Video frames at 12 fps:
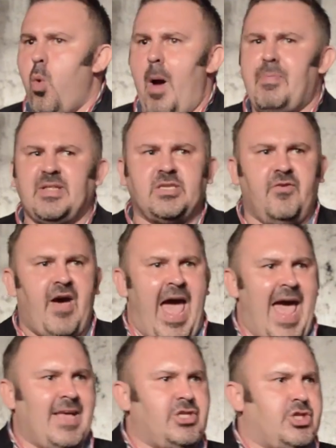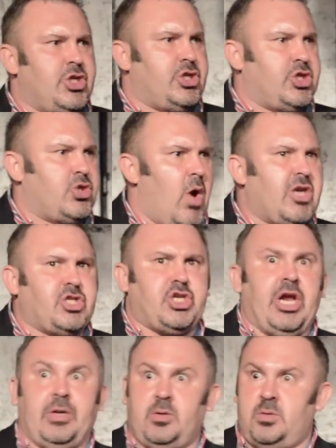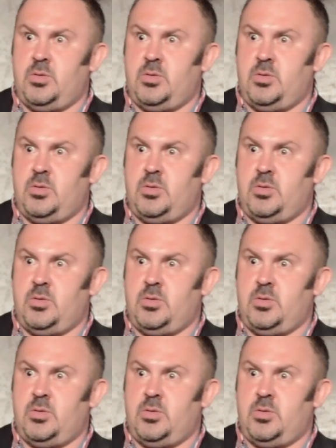Weapons of Ass Destruction.